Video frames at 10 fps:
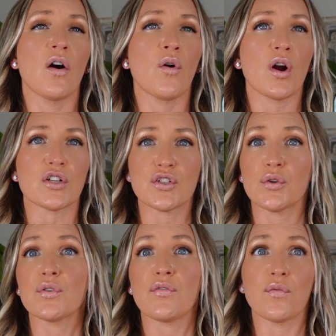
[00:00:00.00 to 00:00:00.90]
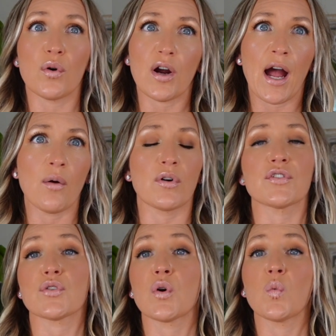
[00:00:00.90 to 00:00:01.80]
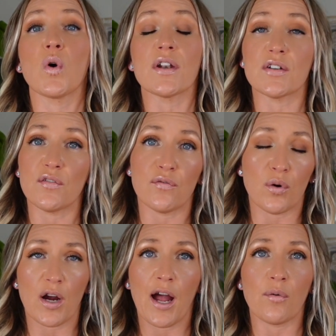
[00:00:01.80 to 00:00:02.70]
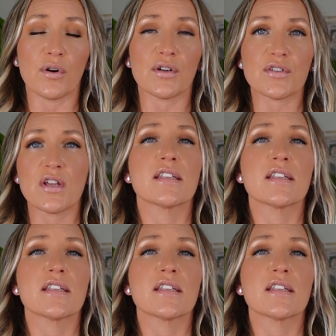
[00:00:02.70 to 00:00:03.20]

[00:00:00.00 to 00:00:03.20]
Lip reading: or 2 to 4 hours, or 1 to 4 hours.